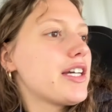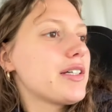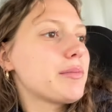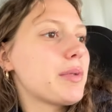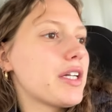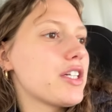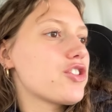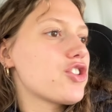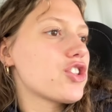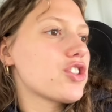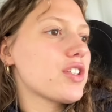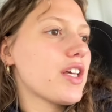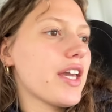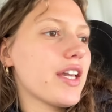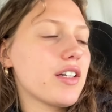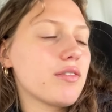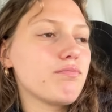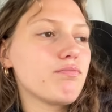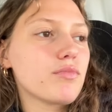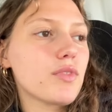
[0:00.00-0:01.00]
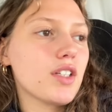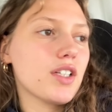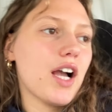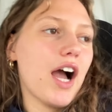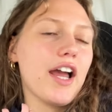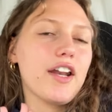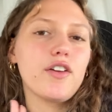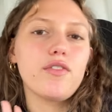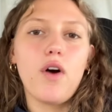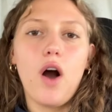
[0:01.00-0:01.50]
But it's just, like,
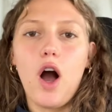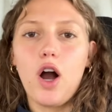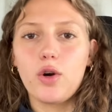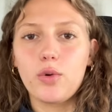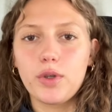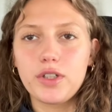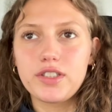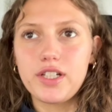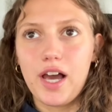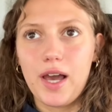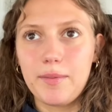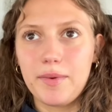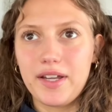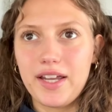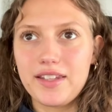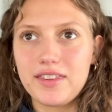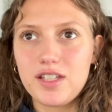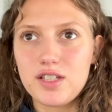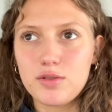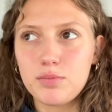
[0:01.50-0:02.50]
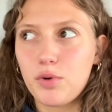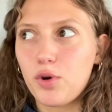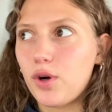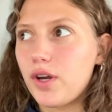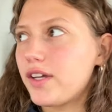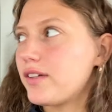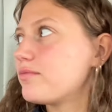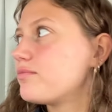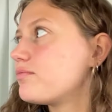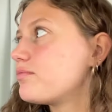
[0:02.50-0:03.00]
kind of awkward timing at this
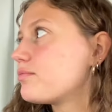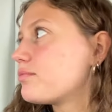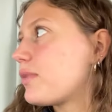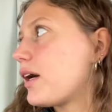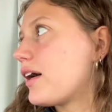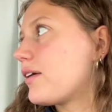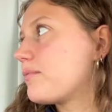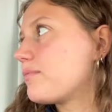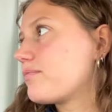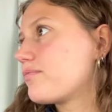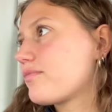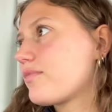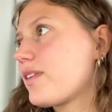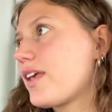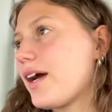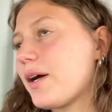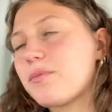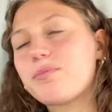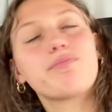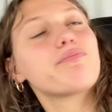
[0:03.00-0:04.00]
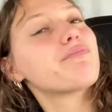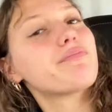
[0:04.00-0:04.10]
point. But, yeah.